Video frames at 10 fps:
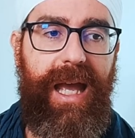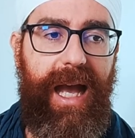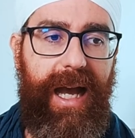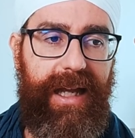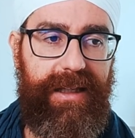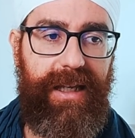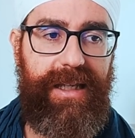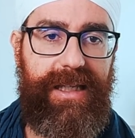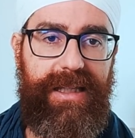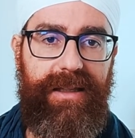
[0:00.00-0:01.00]
and there
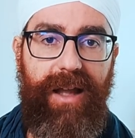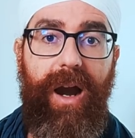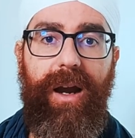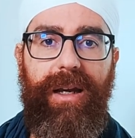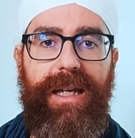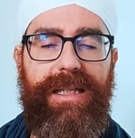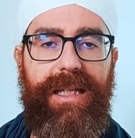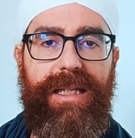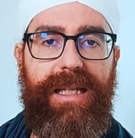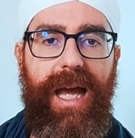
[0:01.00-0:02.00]
is darkness
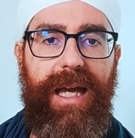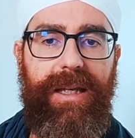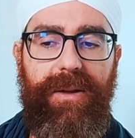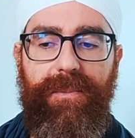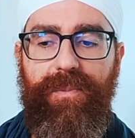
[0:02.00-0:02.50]
inside.